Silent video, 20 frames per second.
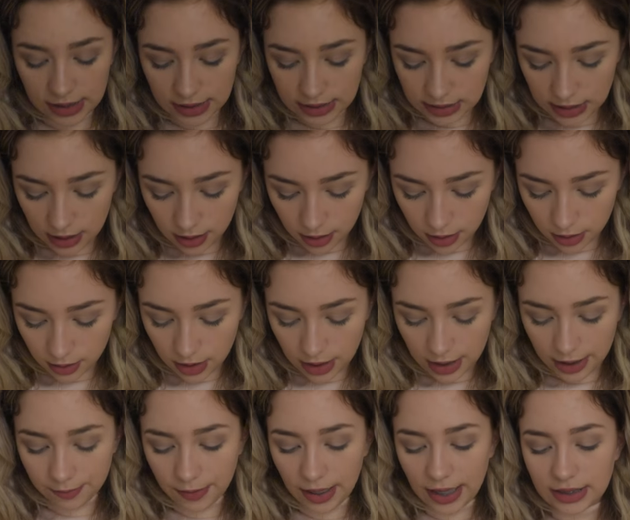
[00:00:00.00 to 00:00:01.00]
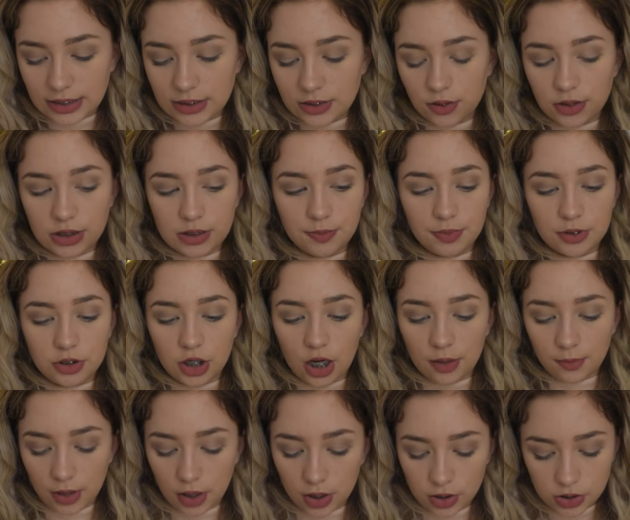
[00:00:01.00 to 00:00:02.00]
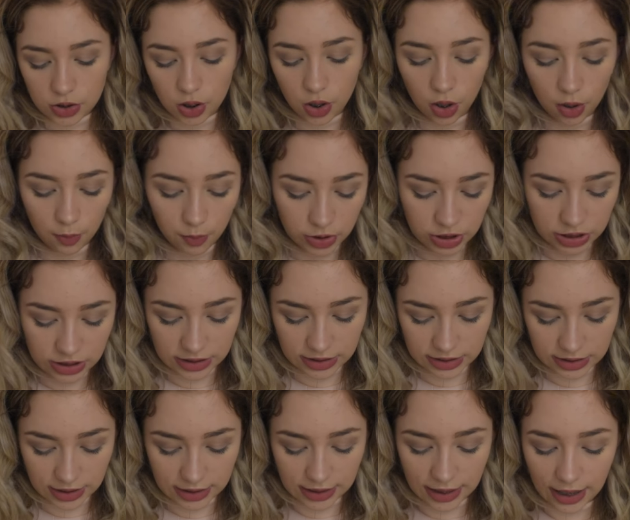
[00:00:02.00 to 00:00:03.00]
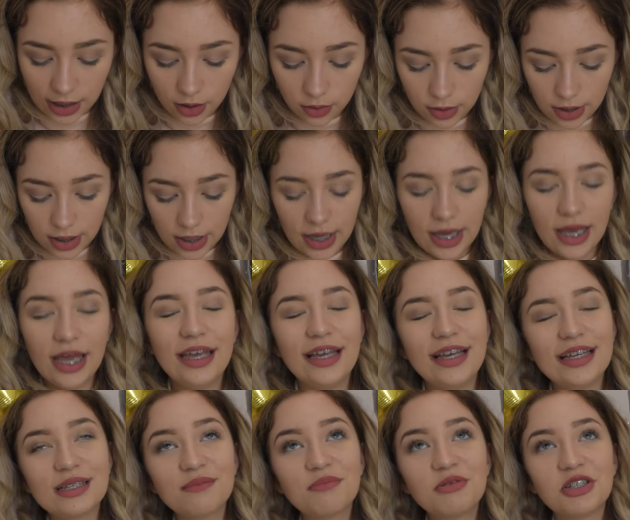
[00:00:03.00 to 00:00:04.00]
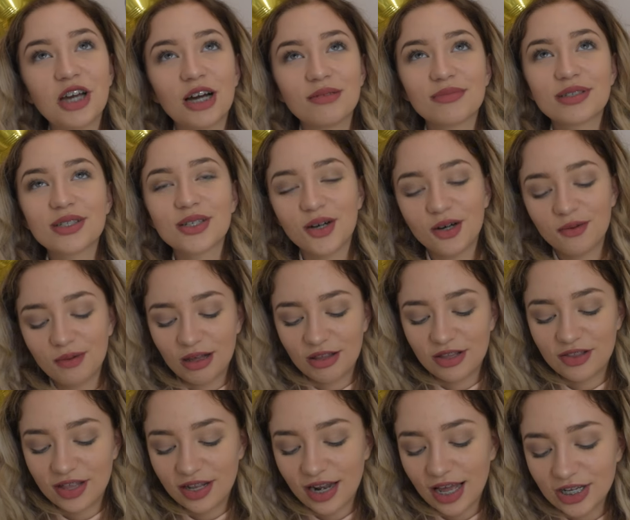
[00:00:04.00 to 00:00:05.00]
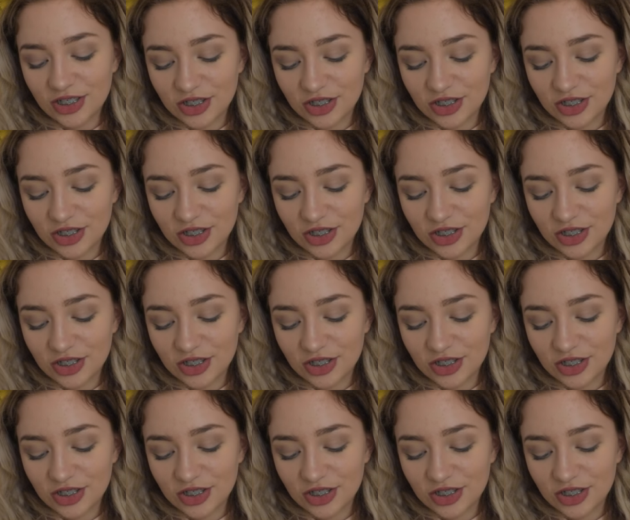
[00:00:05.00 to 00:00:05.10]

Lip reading: this ASOS pajama top, which is inside out. It is a pajama top. I feel like